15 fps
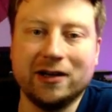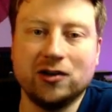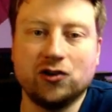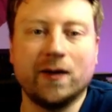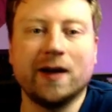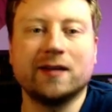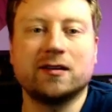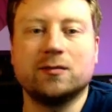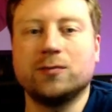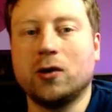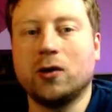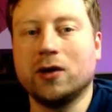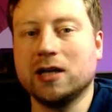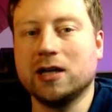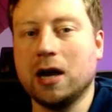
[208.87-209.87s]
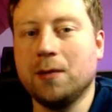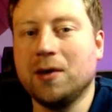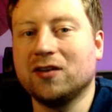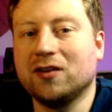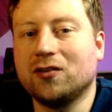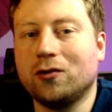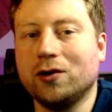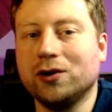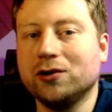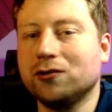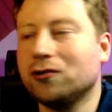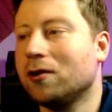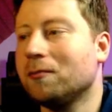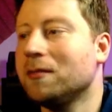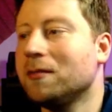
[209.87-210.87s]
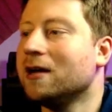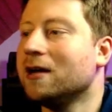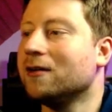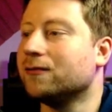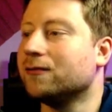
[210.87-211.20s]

if the black pawns start rolling here,